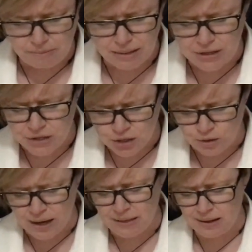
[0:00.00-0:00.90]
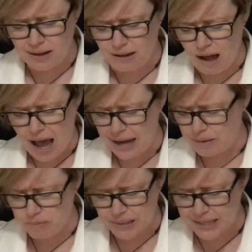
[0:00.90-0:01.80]
May you strengthen, guide,
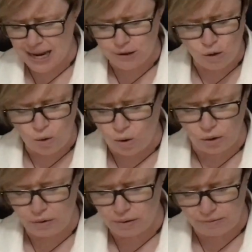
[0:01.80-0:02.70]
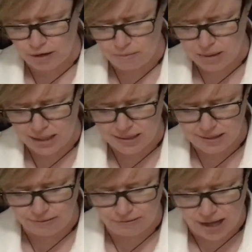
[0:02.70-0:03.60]
and protect all who have committed
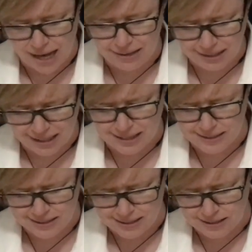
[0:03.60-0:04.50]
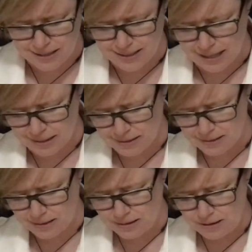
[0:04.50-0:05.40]
to fight against this disease.